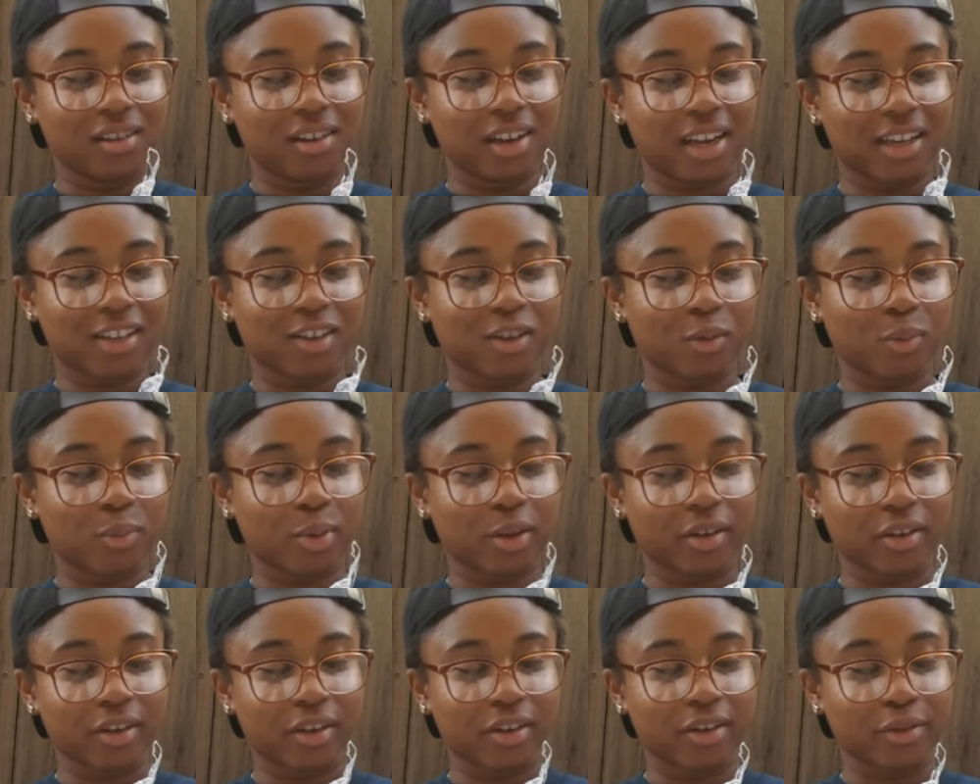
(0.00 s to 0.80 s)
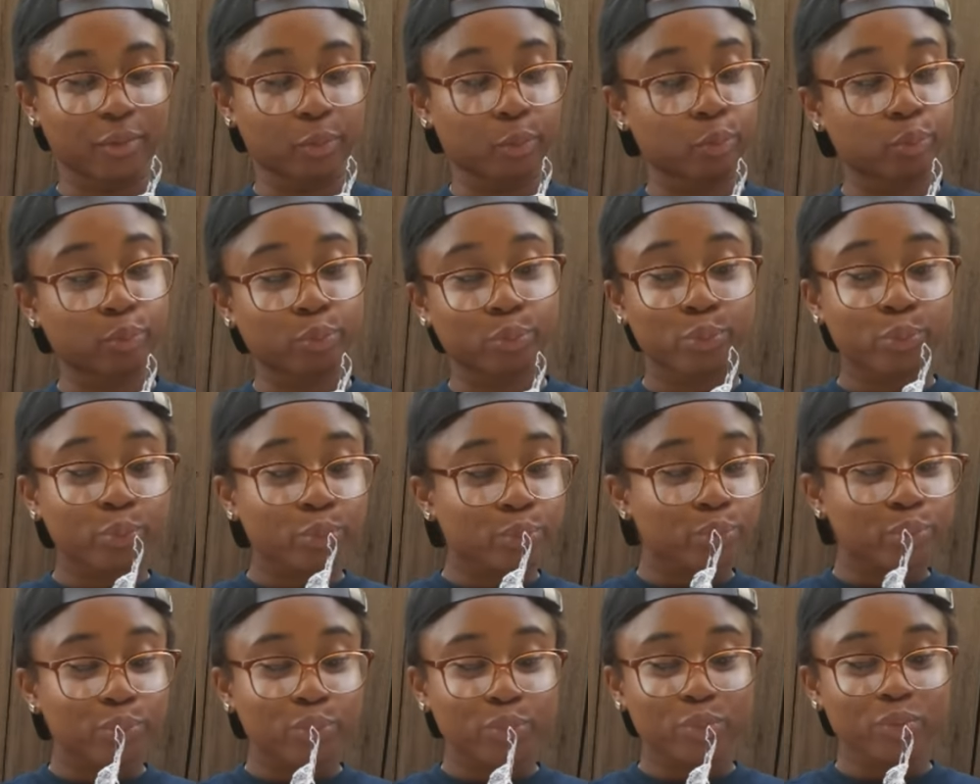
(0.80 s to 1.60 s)
And that's on period.
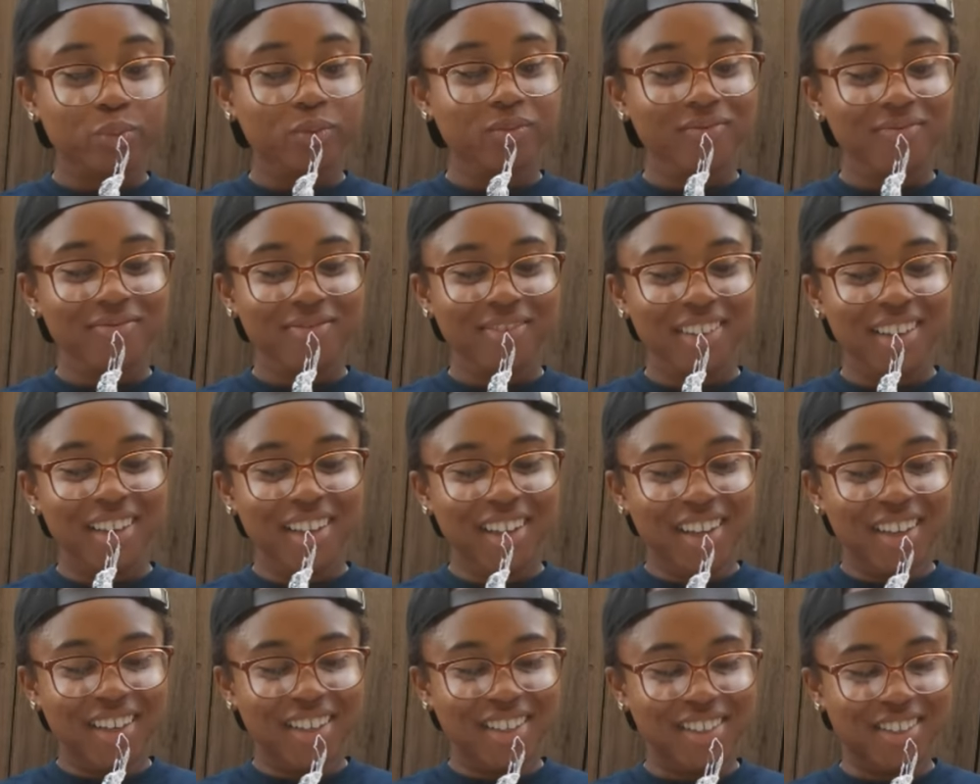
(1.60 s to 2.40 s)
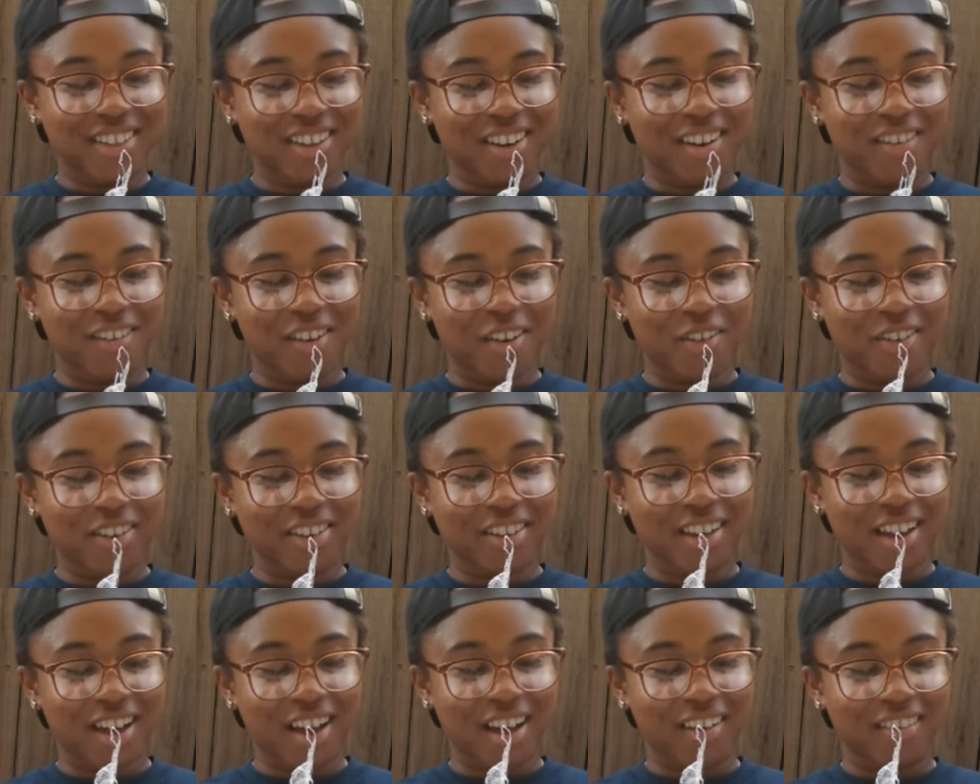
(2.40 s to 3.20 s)
Let's do it one
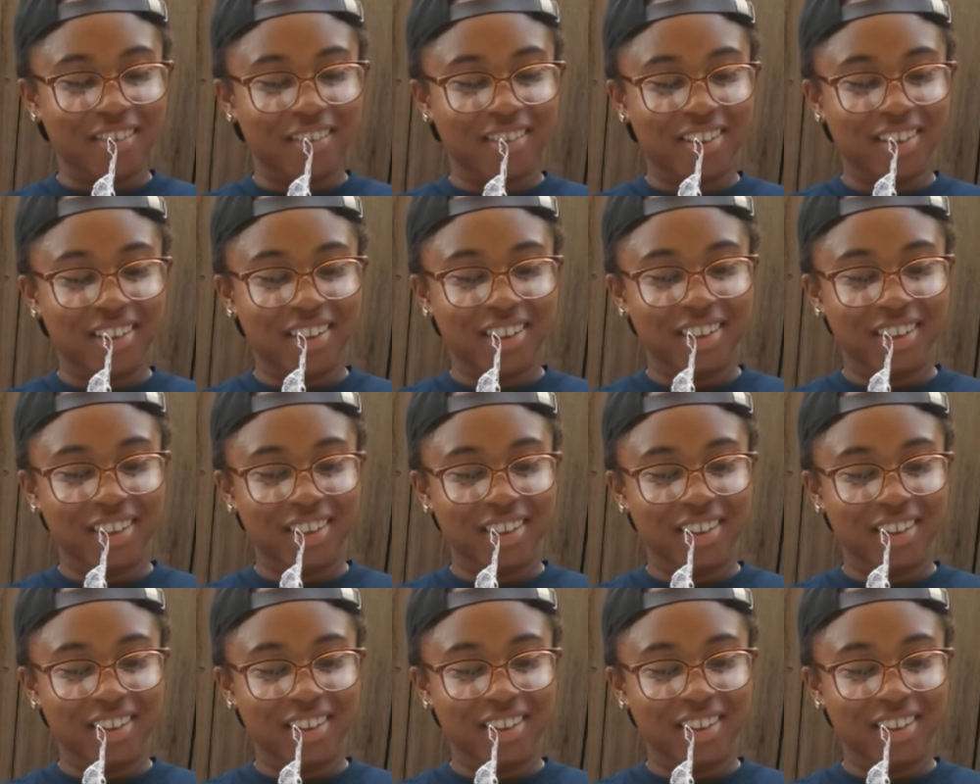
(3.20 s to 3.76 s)
more time.